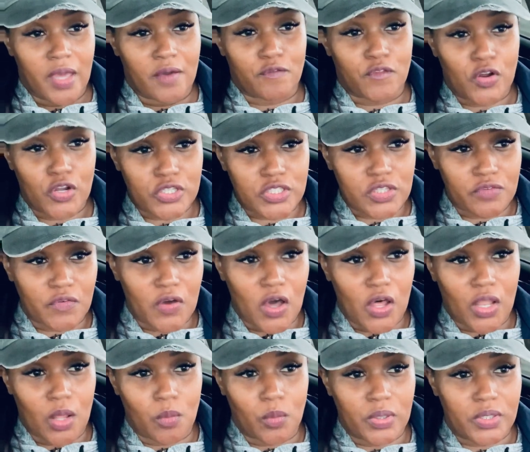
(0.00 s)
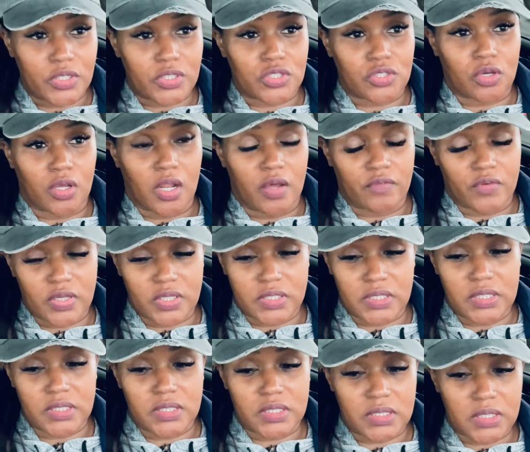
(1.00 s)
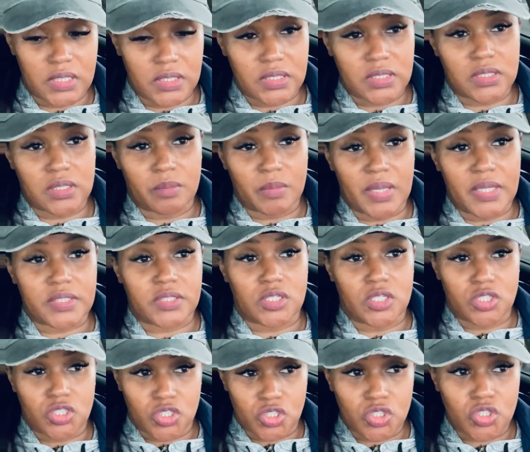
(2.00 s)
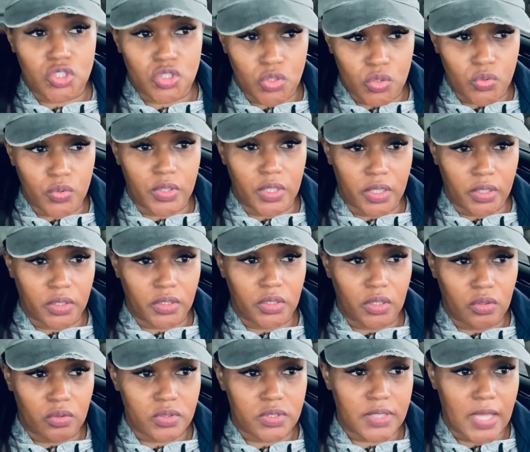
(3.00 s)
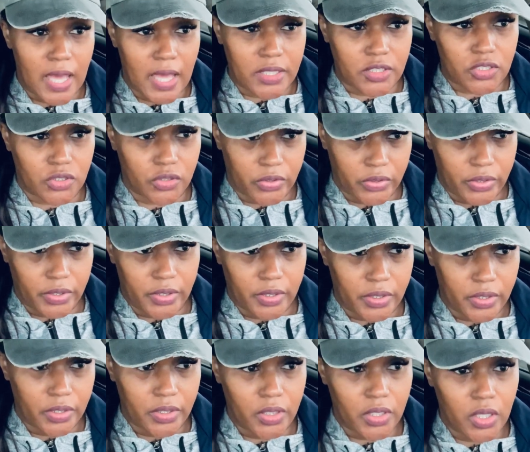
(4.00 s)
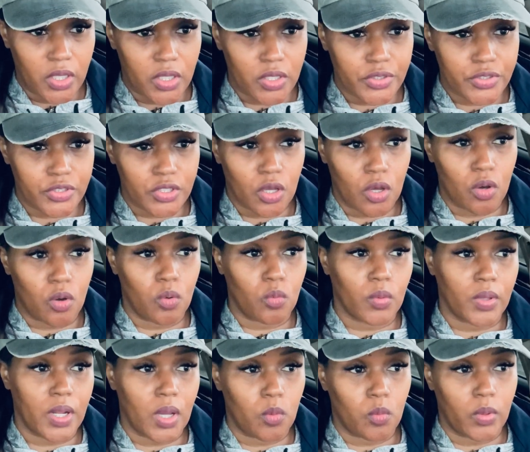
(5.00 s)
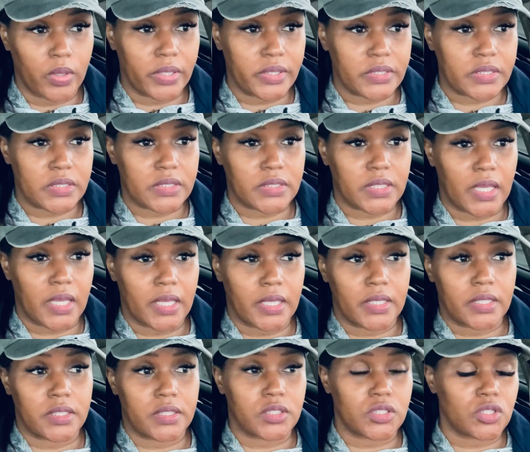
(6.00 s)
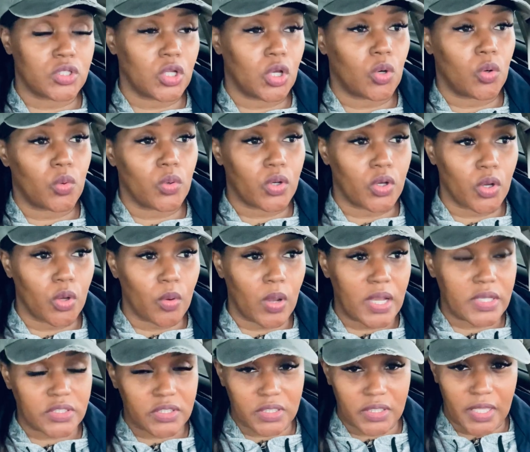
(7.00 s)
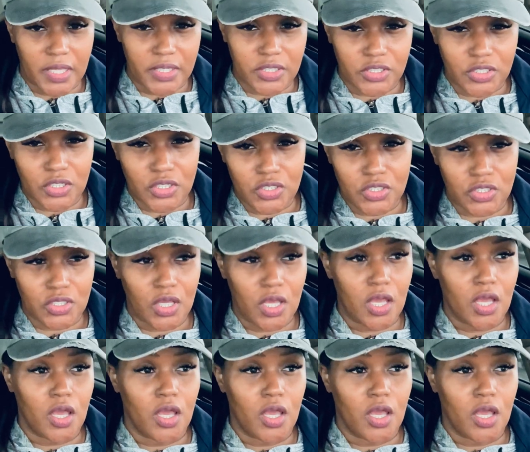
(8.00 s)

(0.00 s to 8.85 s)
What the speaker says: First of all, I wanted to start off because this is a message to young adults, actually. So what I wanted to say is, congratulations.